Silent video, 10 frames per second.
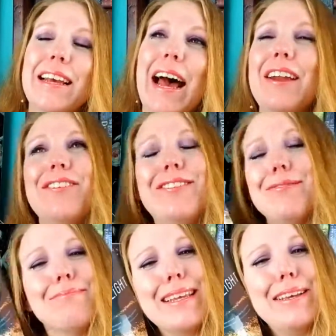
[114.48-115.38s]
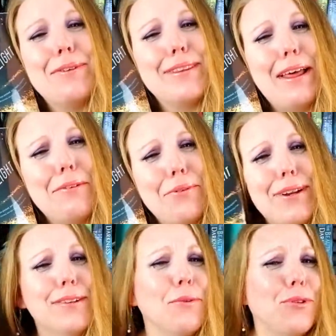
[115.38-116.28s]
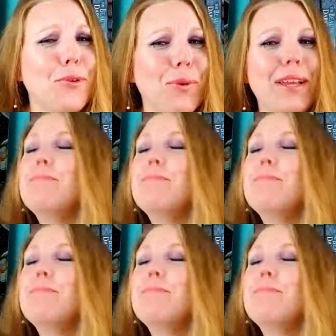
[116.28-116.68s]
It was a lot of fun. It was so sweet.